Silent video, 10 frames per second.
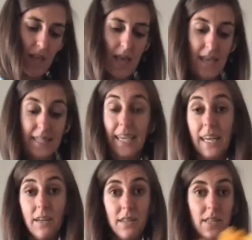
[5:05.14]
skin
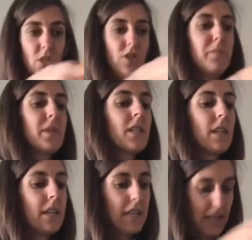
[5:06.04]
strips.
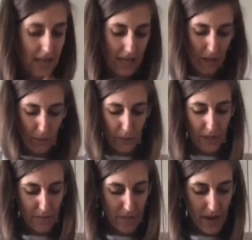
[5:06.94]
I put
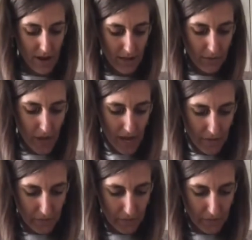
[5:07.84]
them there as well.